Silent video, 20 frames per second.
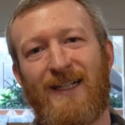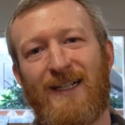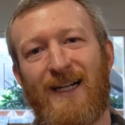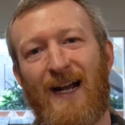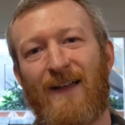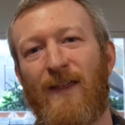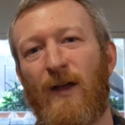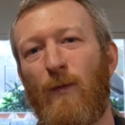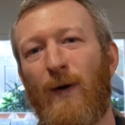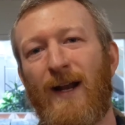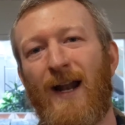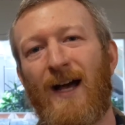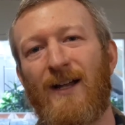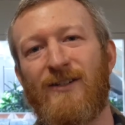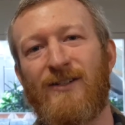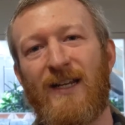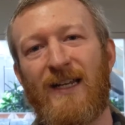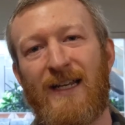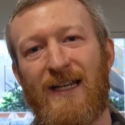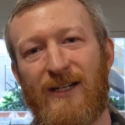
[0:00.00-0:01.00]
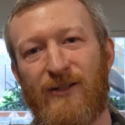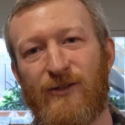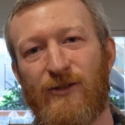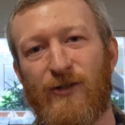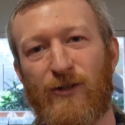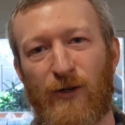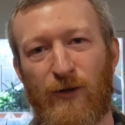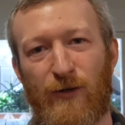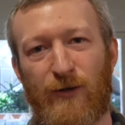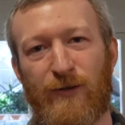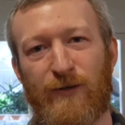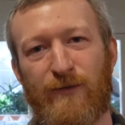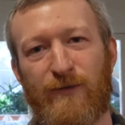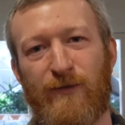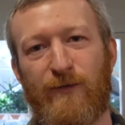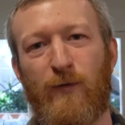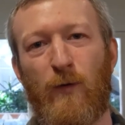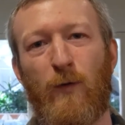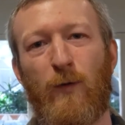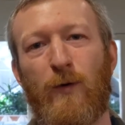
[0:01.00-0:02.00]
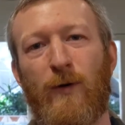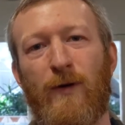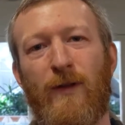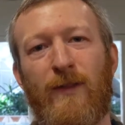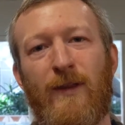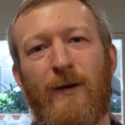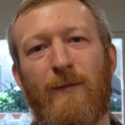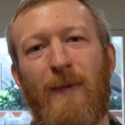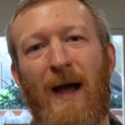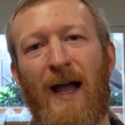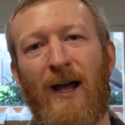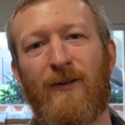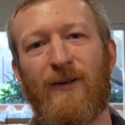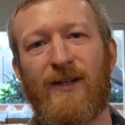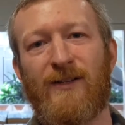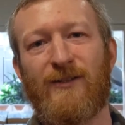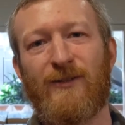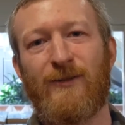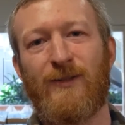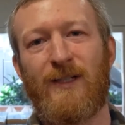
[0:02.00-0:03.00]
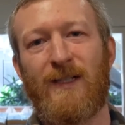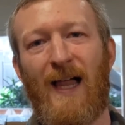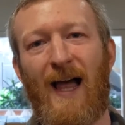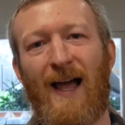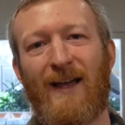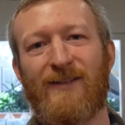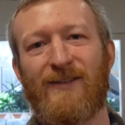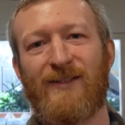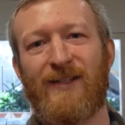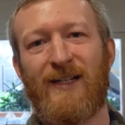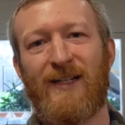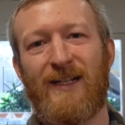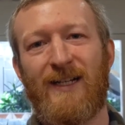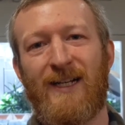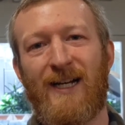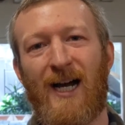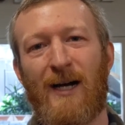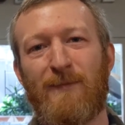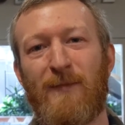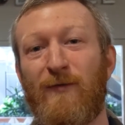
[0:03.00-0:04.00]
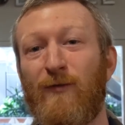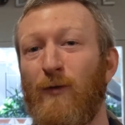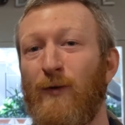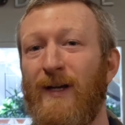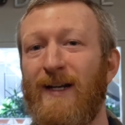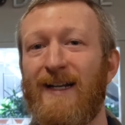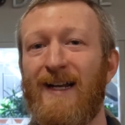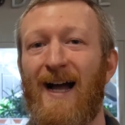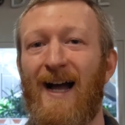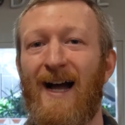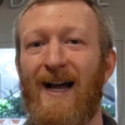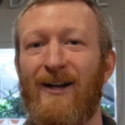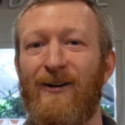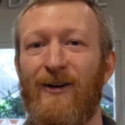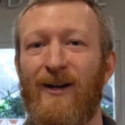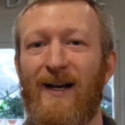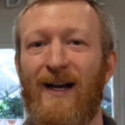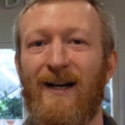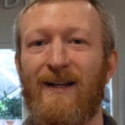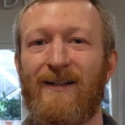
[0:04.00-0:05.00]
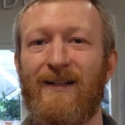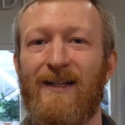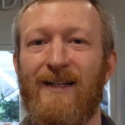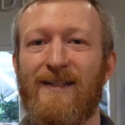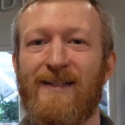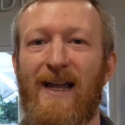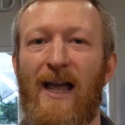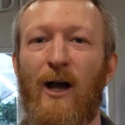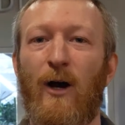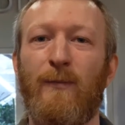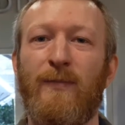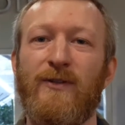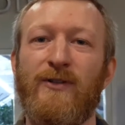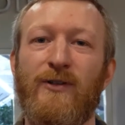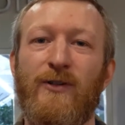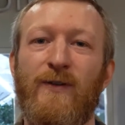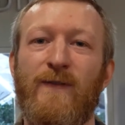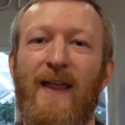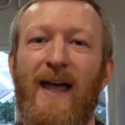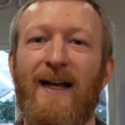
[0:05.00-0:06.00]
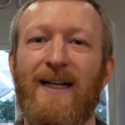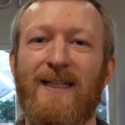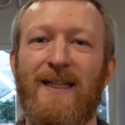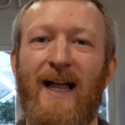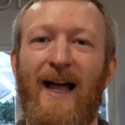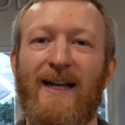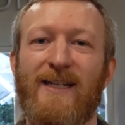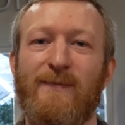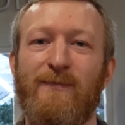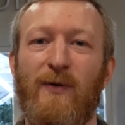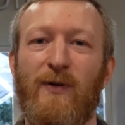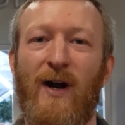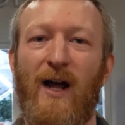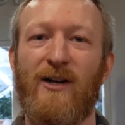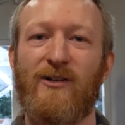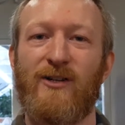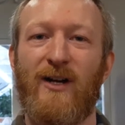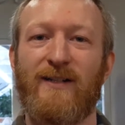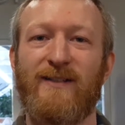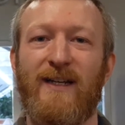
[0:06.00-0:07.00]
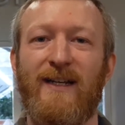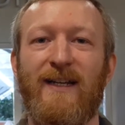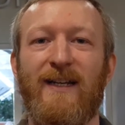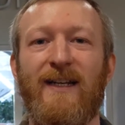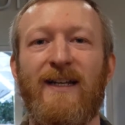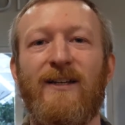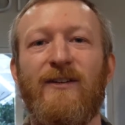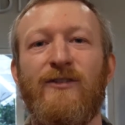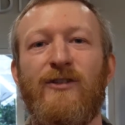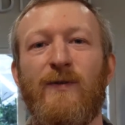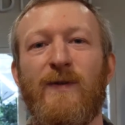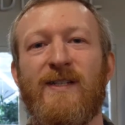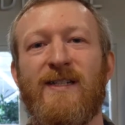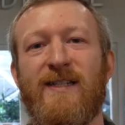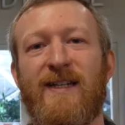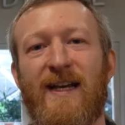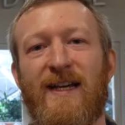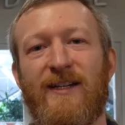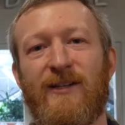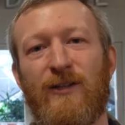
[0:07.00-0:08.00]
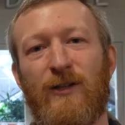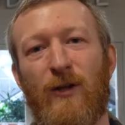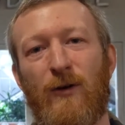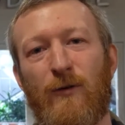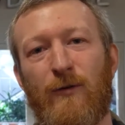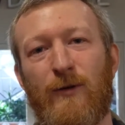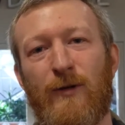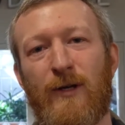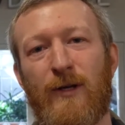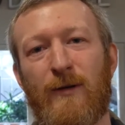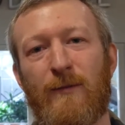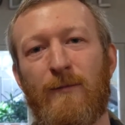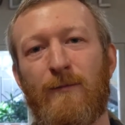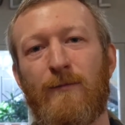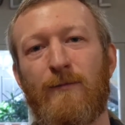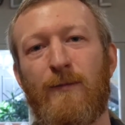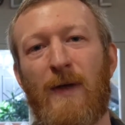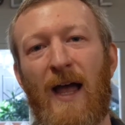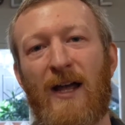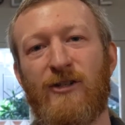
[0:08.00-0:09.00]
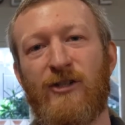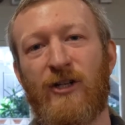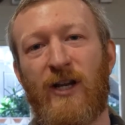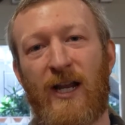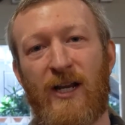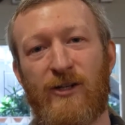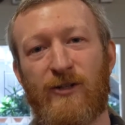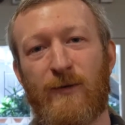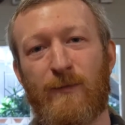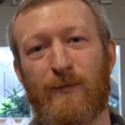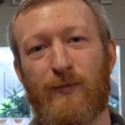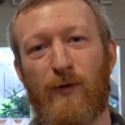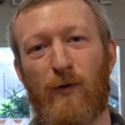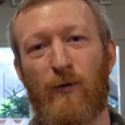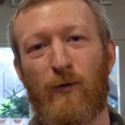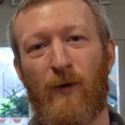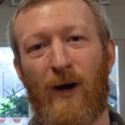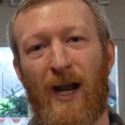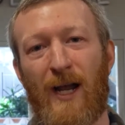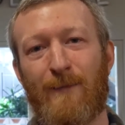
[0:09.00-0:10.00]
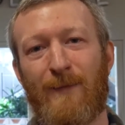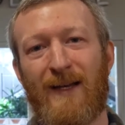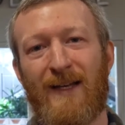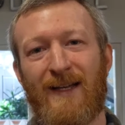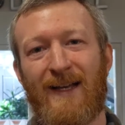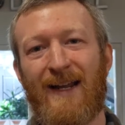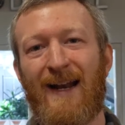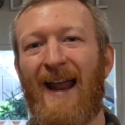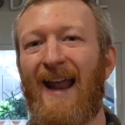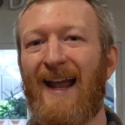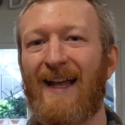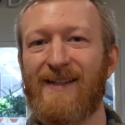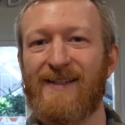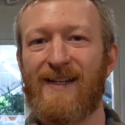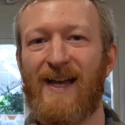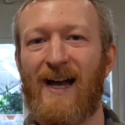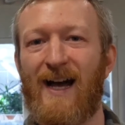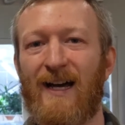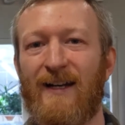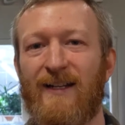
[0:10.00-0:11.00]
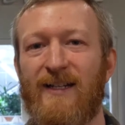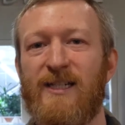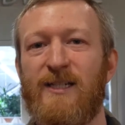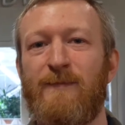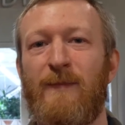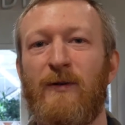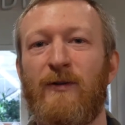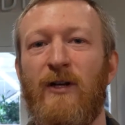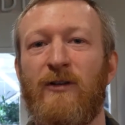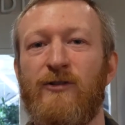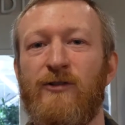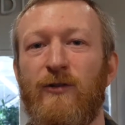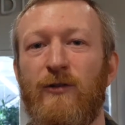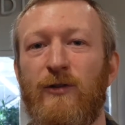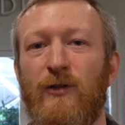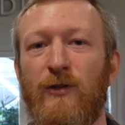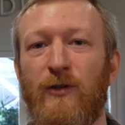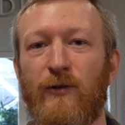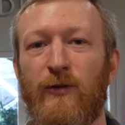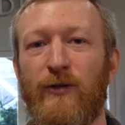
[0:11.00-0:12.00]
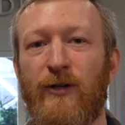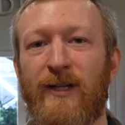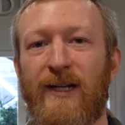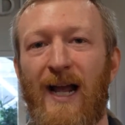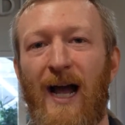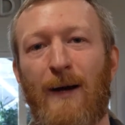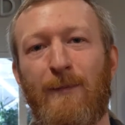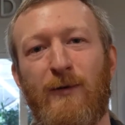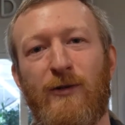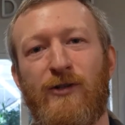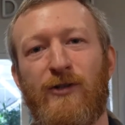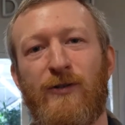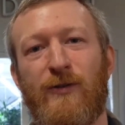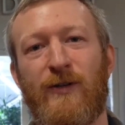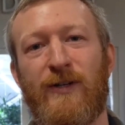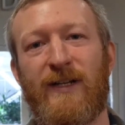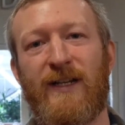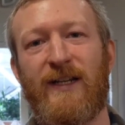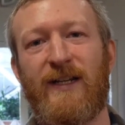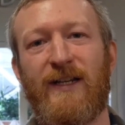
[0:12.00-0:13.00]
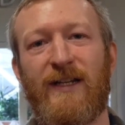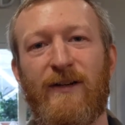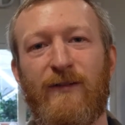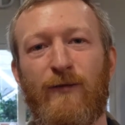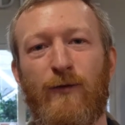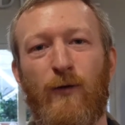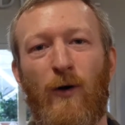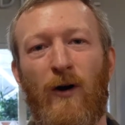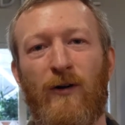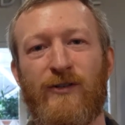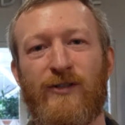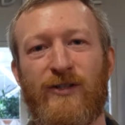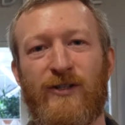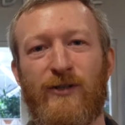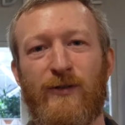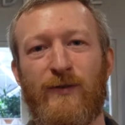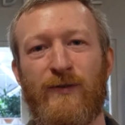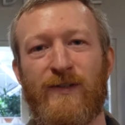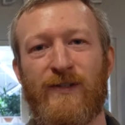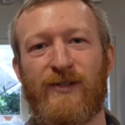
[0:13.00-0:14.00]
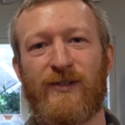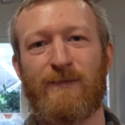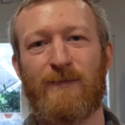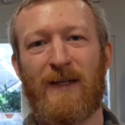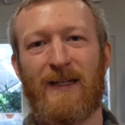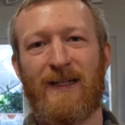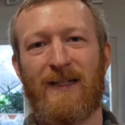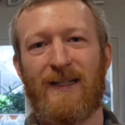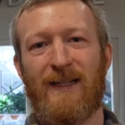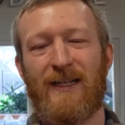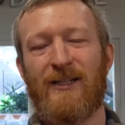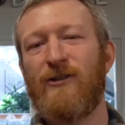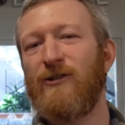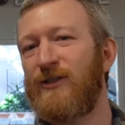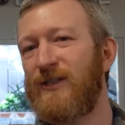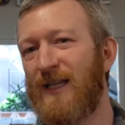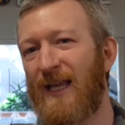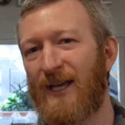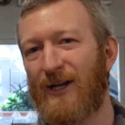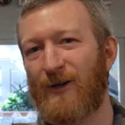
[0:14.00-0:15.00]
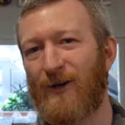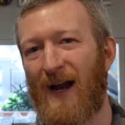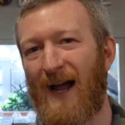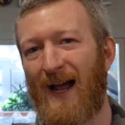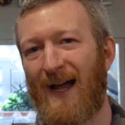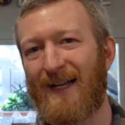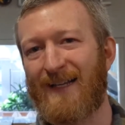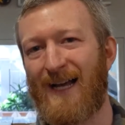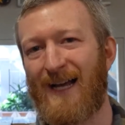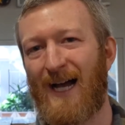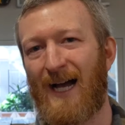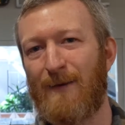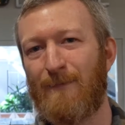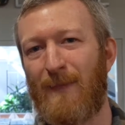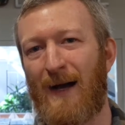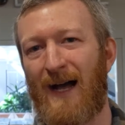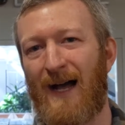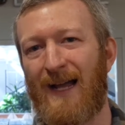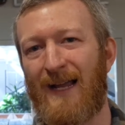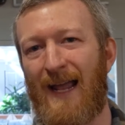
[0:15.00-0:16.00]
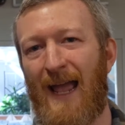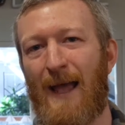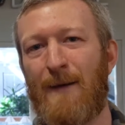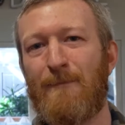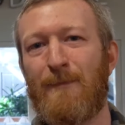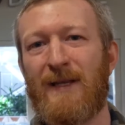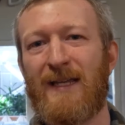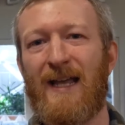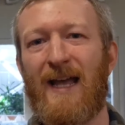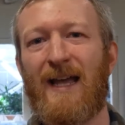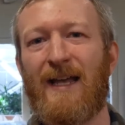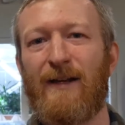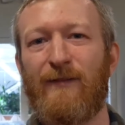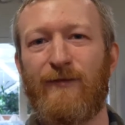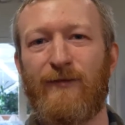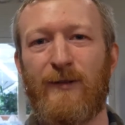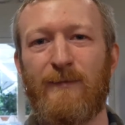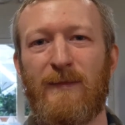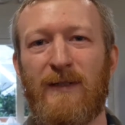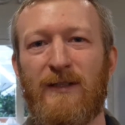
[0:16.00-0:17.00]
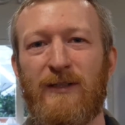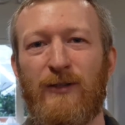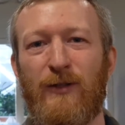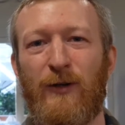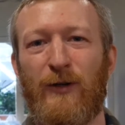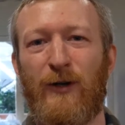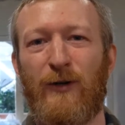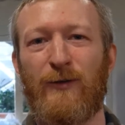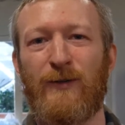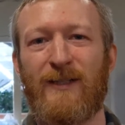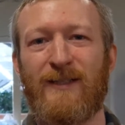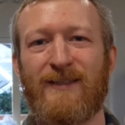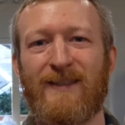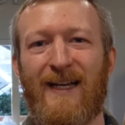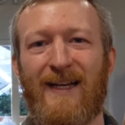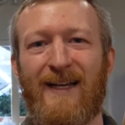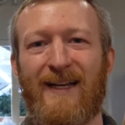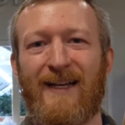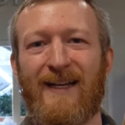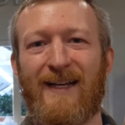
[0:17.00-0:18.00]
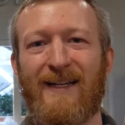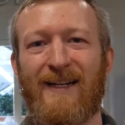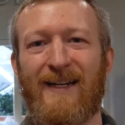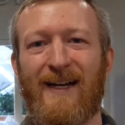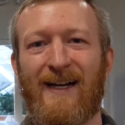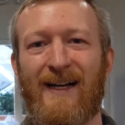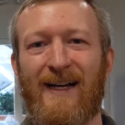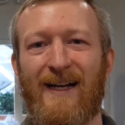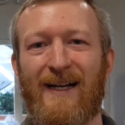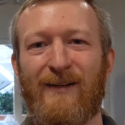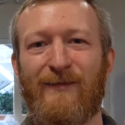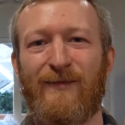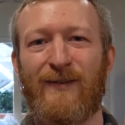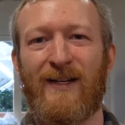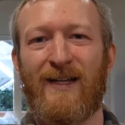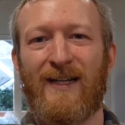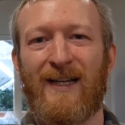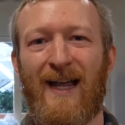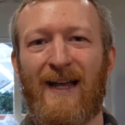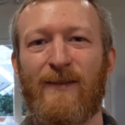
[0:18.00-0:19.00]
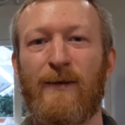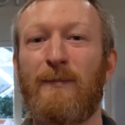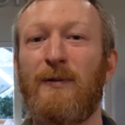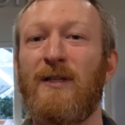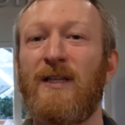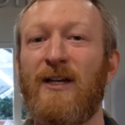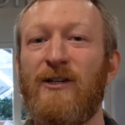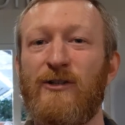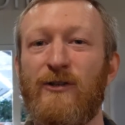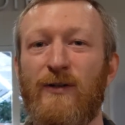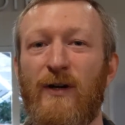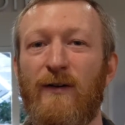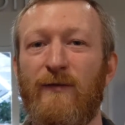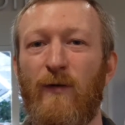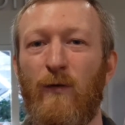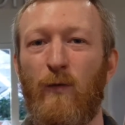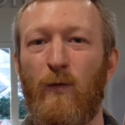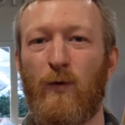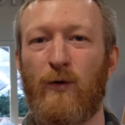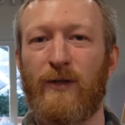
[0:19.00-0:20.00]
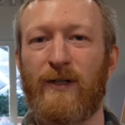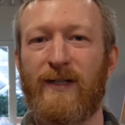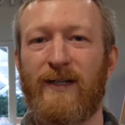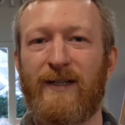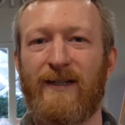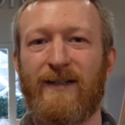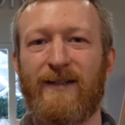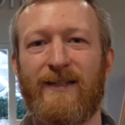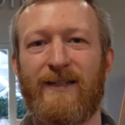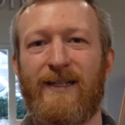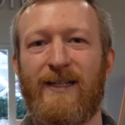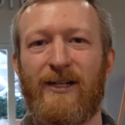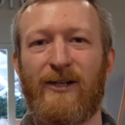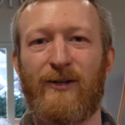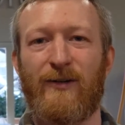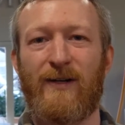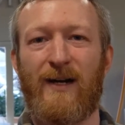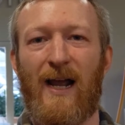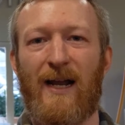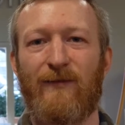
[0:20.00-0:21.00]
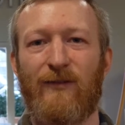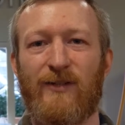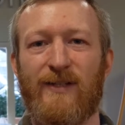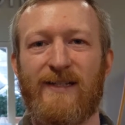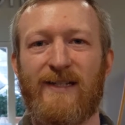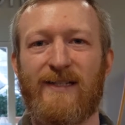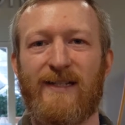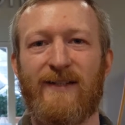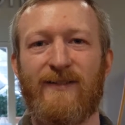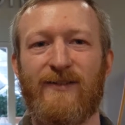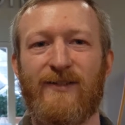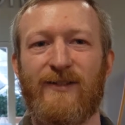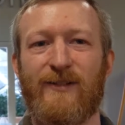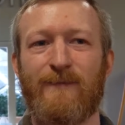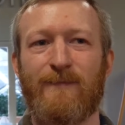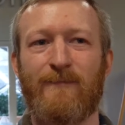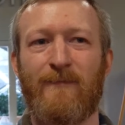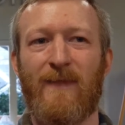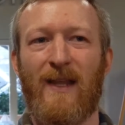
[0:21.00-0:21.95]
I then went on to intern for the biodiesel class before getting hired on to help turn that class project into a standalone education program and hands-on experiential learning opportunity for our students. Years later, I got my MBA from Loyola, and I've had the pleasure of working here ever since.